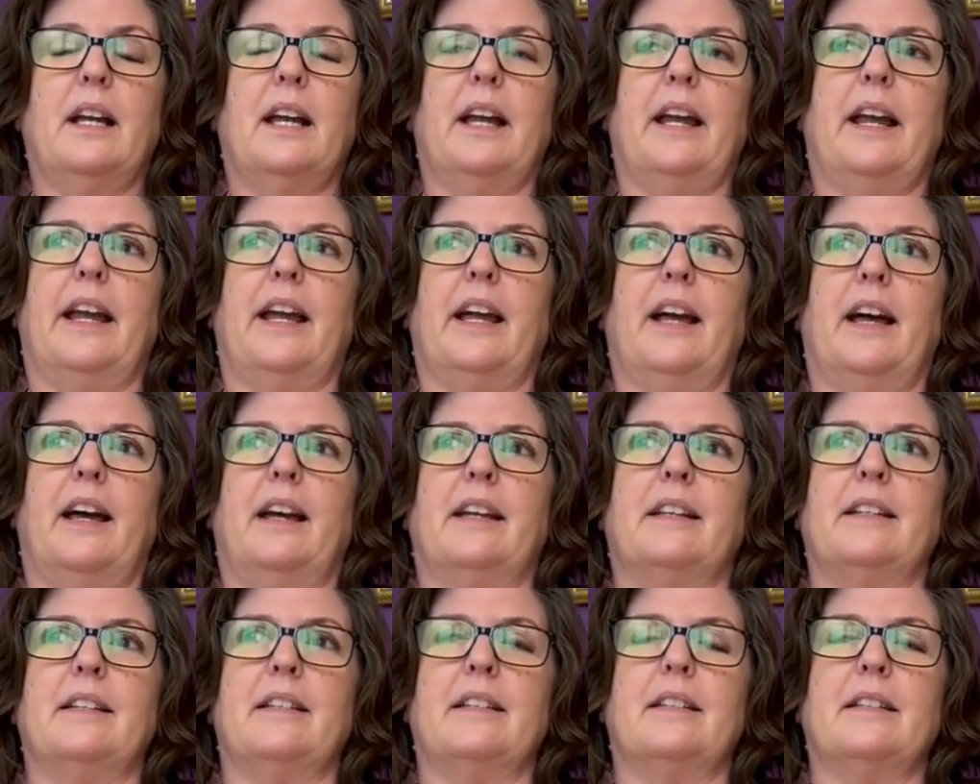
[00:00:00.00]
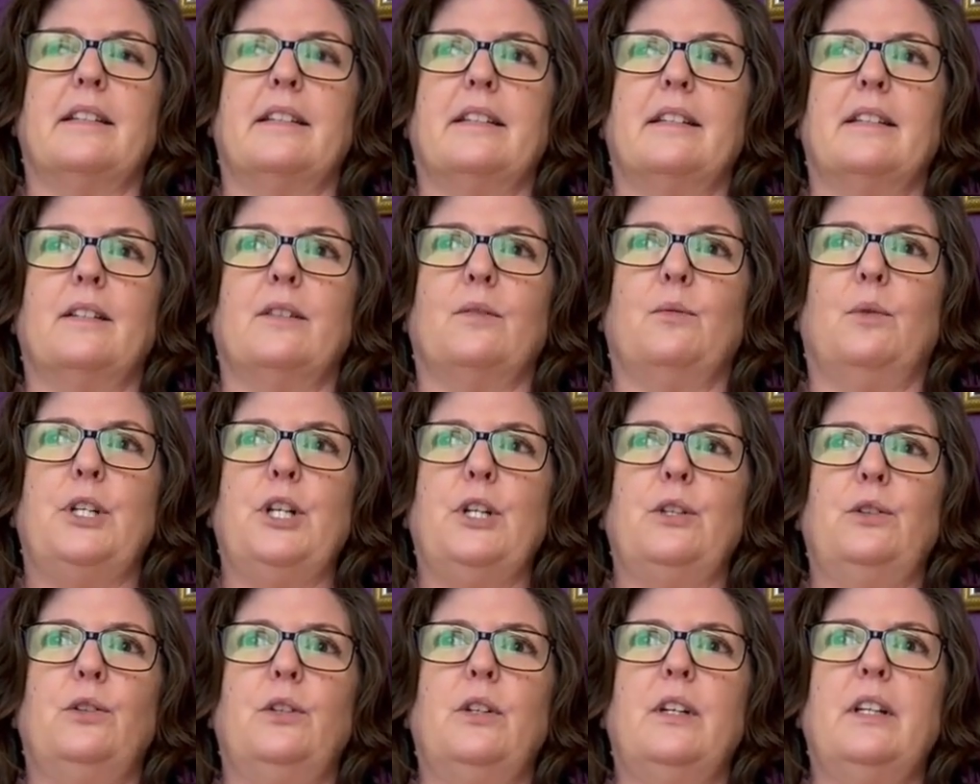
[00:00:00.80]
And when you
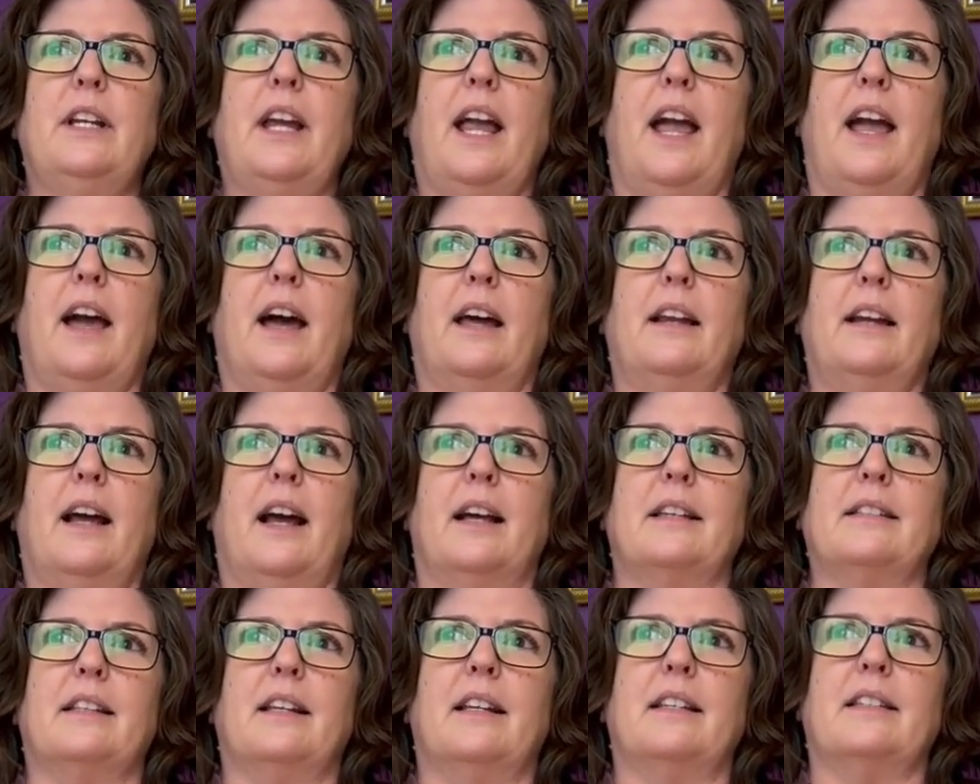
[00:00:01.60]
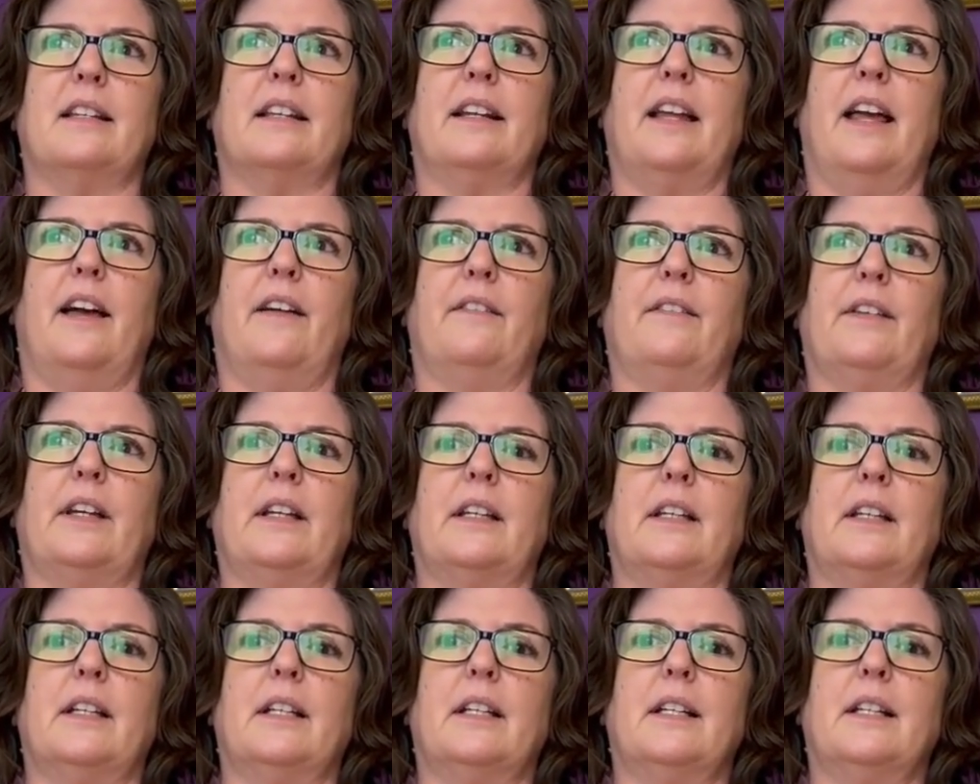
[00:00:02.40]
look at As It Is in
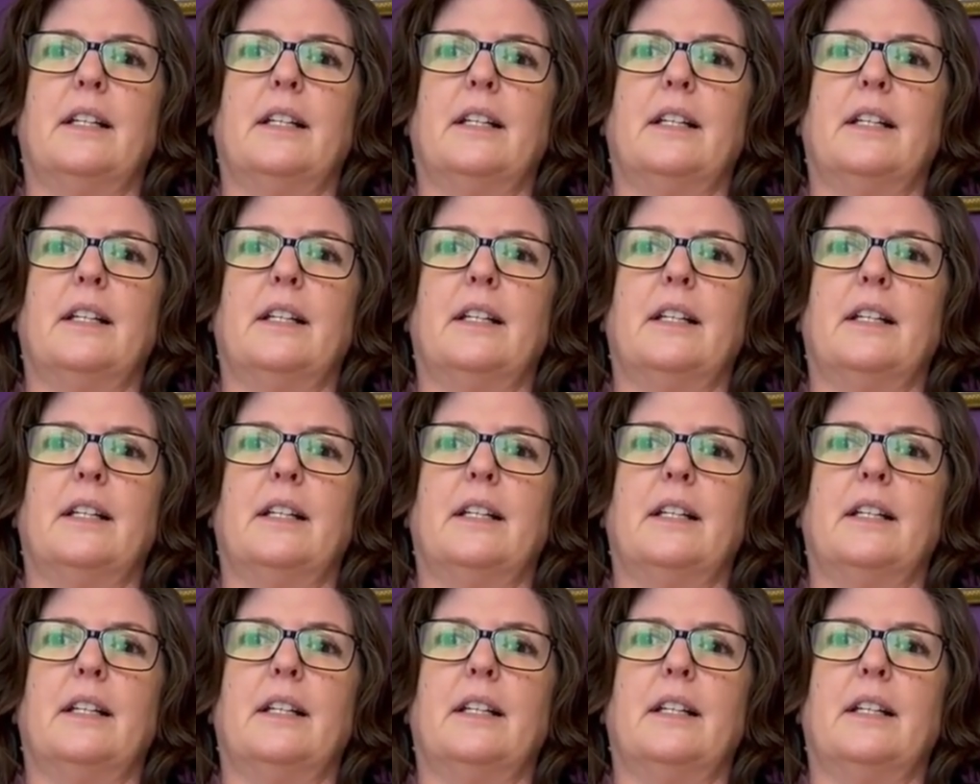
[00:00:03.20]
Heaven,